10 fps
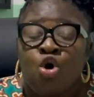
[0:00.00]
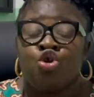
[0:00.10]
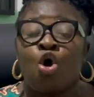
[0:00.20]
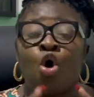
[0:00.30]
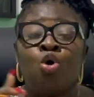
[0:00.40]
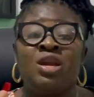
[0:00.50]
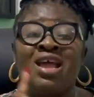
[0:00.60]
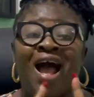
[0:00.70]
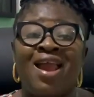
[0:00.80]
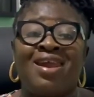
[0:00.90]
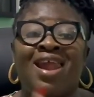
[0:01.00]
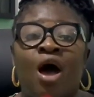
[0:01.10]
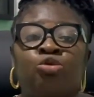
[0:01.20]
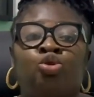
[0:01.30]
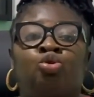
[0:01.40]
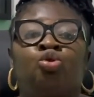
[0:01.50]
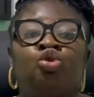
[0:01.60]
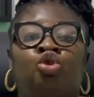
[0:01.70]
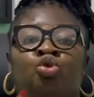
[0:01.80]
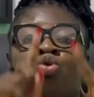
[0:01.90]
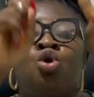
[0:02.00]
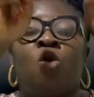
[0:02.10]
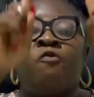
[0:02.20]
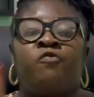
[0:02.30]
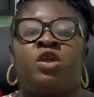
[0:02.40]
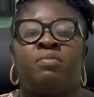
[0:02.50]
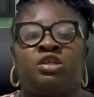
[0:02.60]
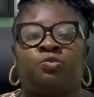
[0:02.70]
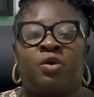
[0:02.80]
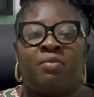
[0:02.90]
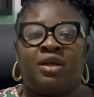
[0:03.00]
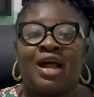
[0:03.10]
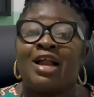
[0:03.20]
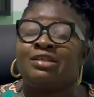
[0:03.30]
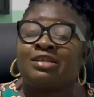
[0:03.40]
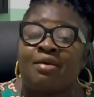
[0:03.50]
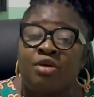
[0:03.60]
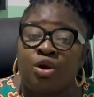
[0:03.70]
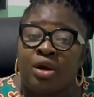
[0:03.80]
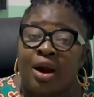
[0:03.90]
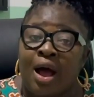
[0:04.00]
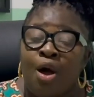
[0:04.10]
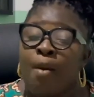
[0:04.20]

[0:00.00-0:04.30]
You're only allowed to do 3 months payment, and it's 10 million naira.